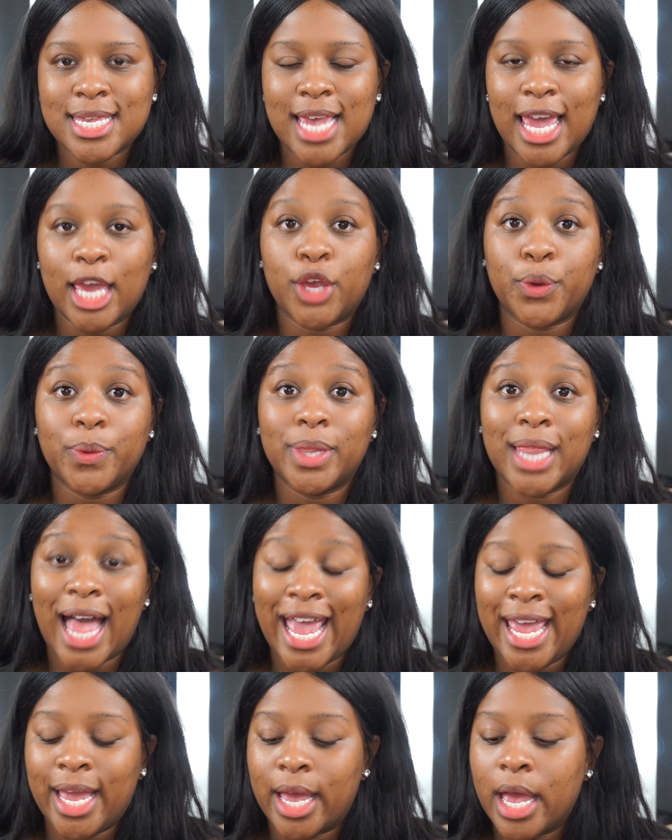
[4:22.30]
you
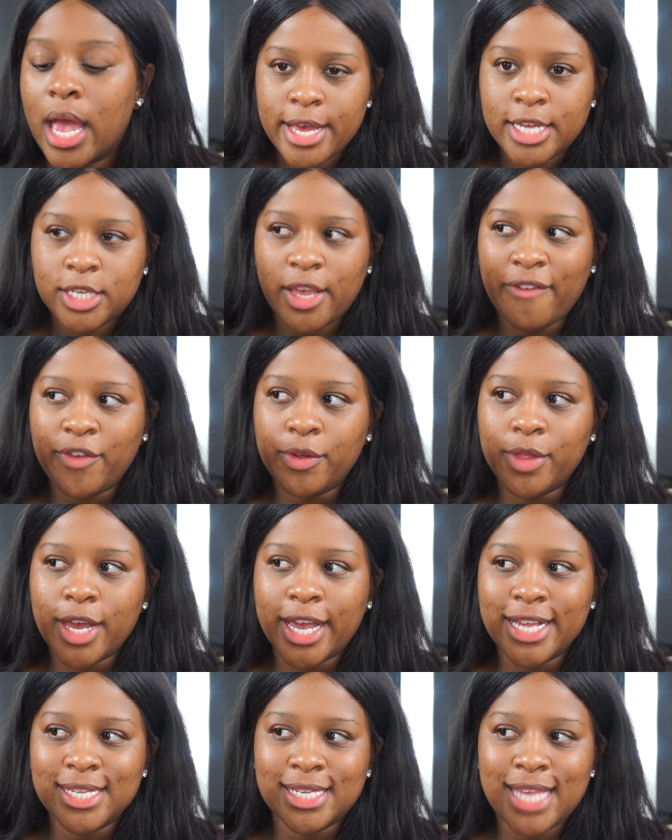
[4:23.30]
like. So if you
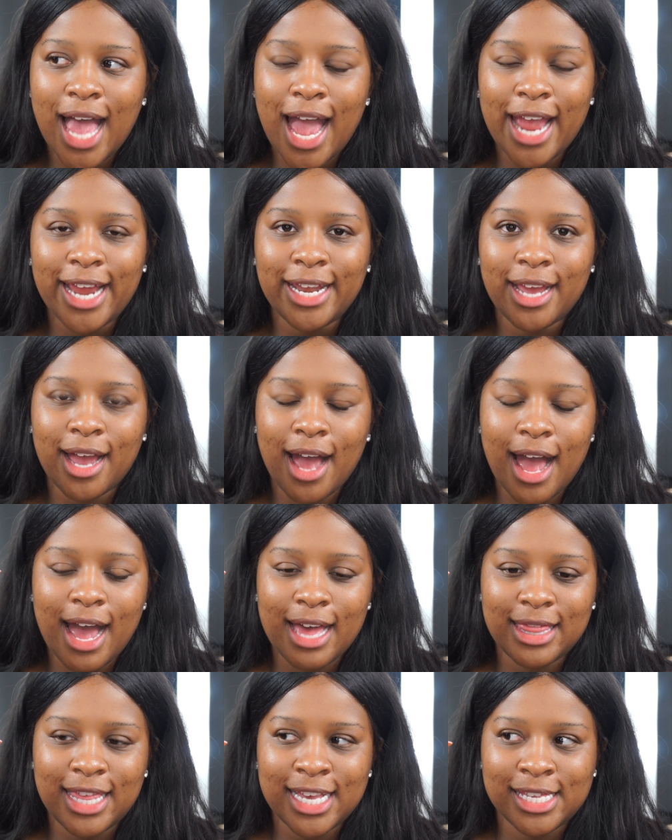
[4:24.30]
look inside,
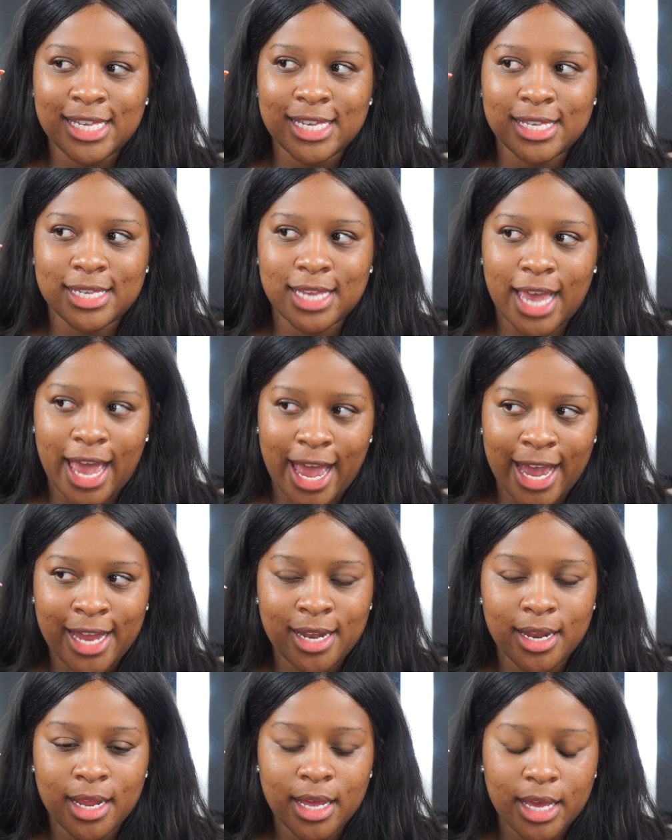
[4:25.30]
this is
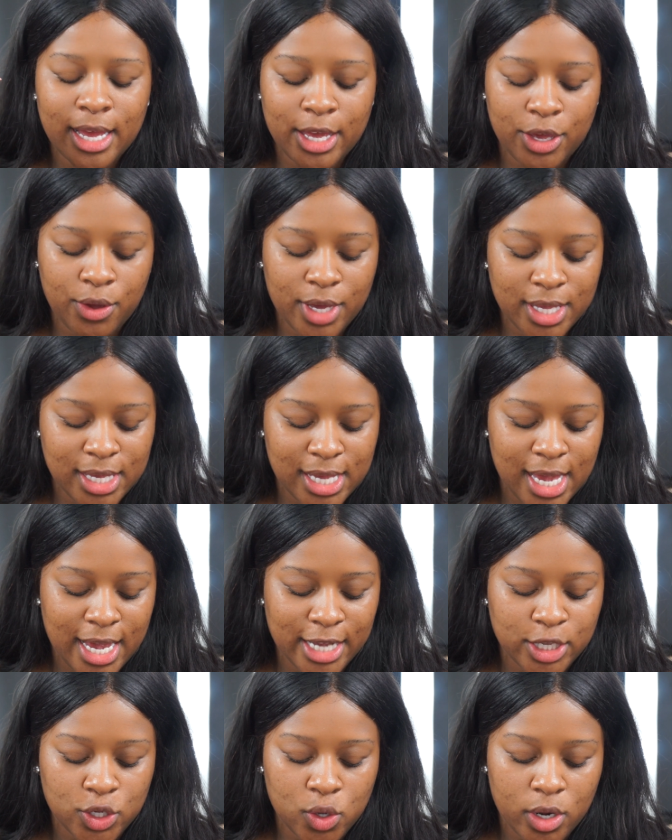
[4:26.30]
it. You can
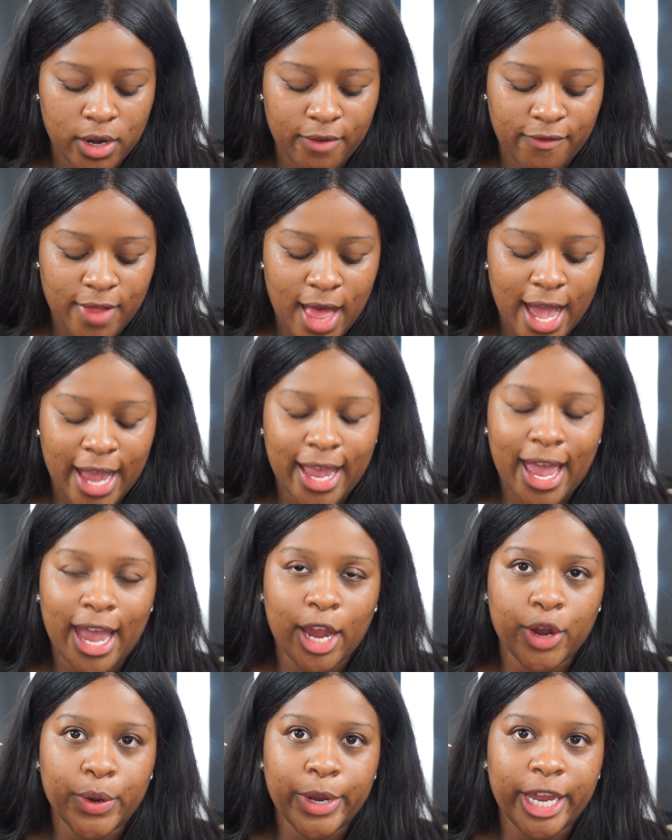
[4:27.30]
see it's sort of like
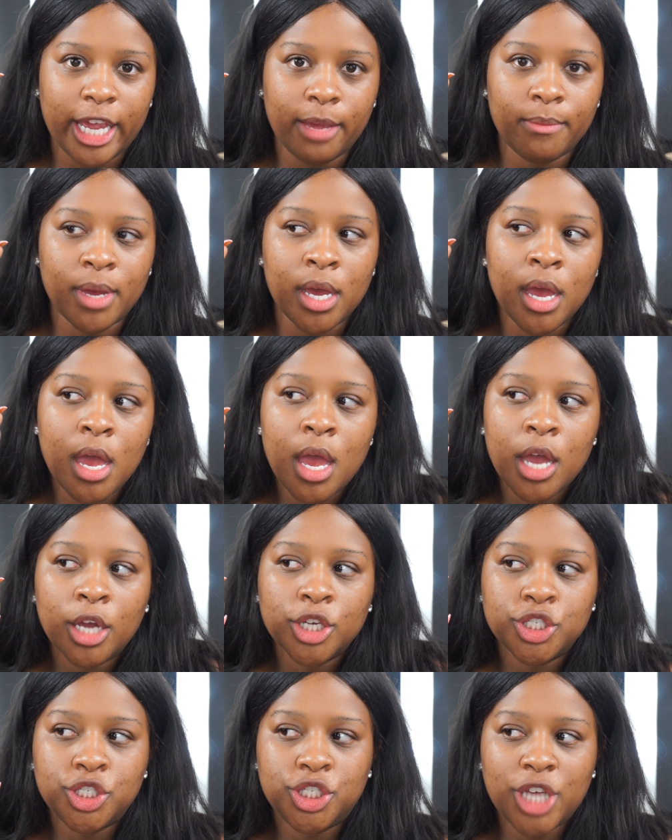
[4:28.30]
a cream
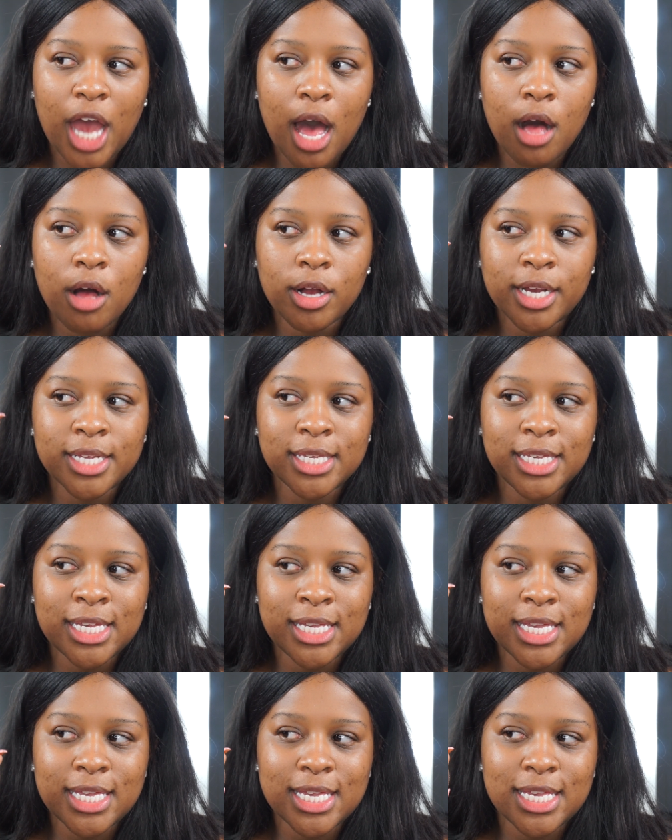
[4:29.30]
gel
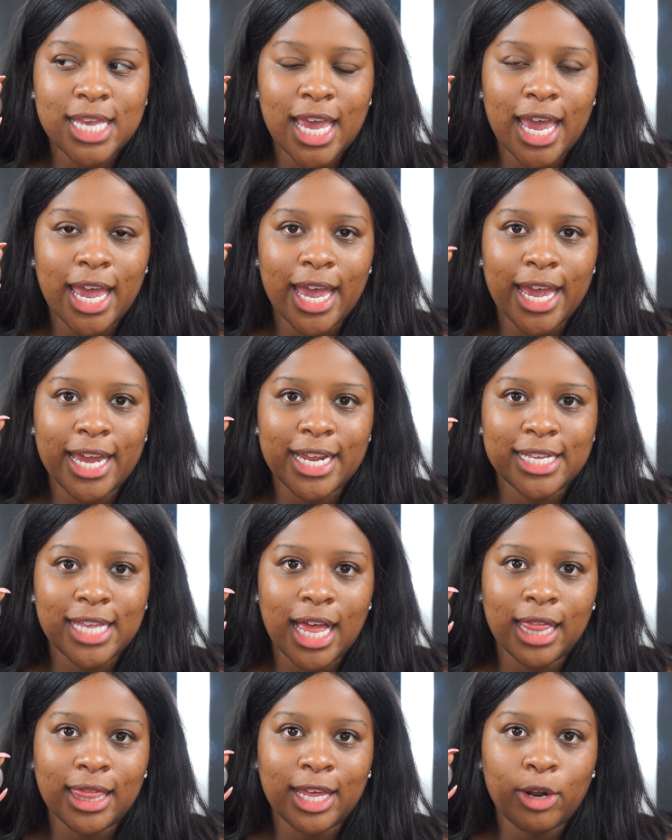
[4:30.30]
consistency. It is
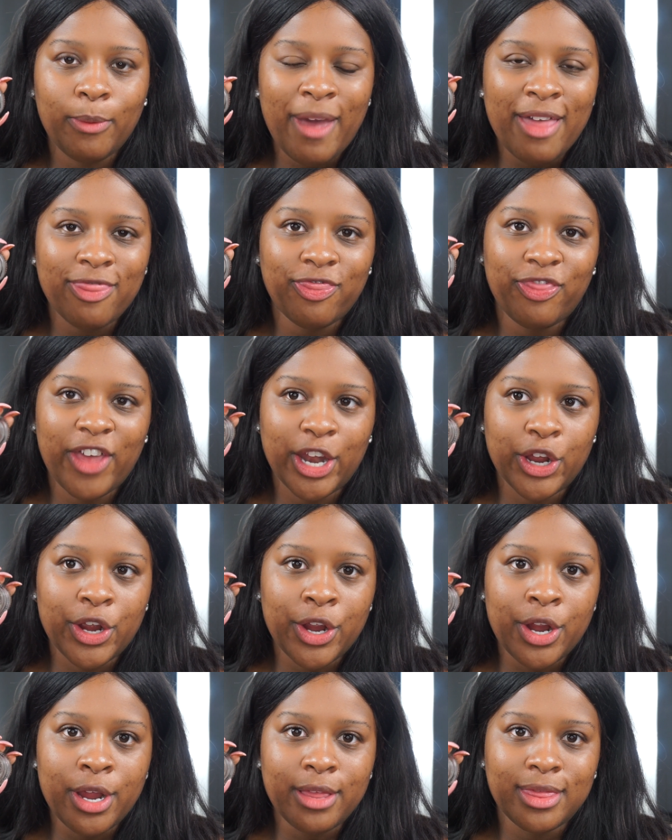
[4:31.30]
a little bit
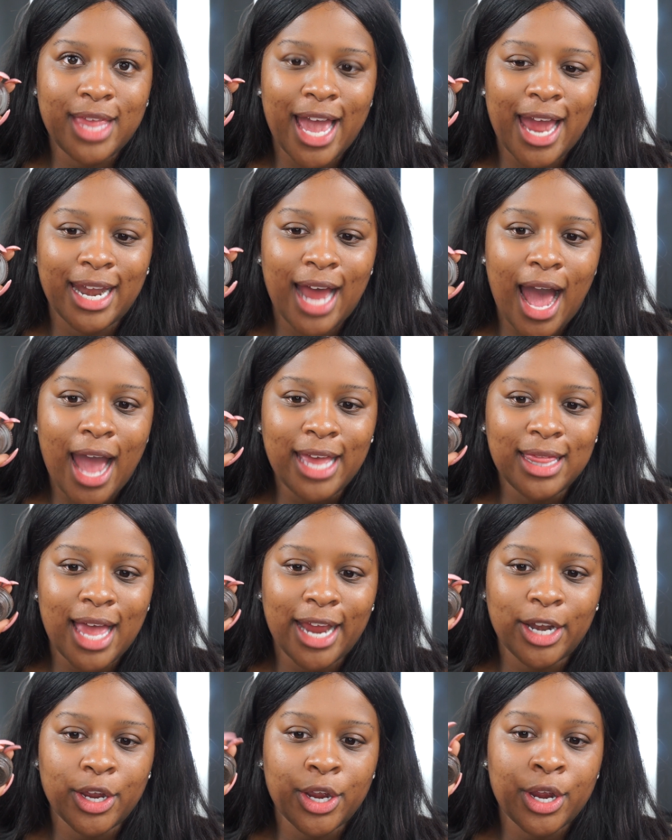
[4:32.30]
thinner than
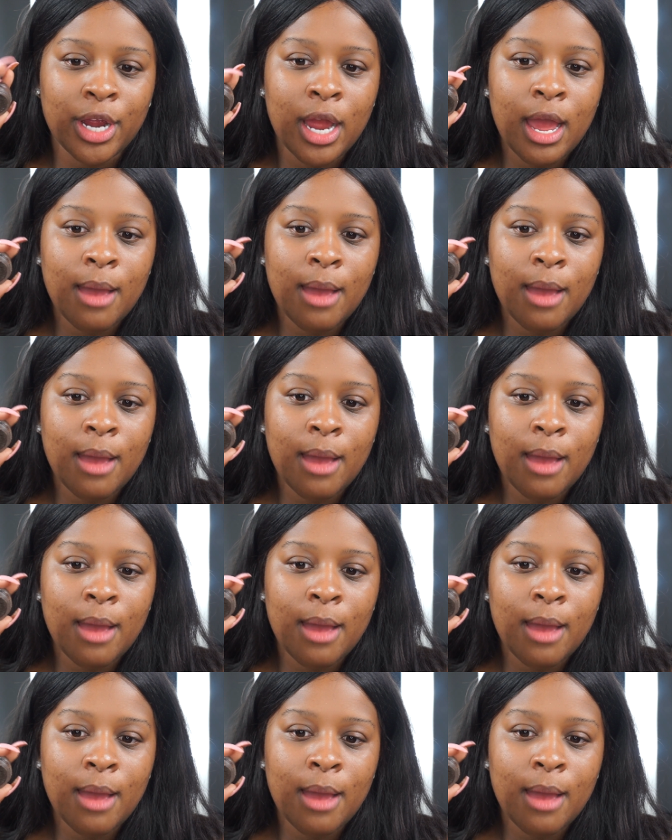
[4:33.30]
eyeliner,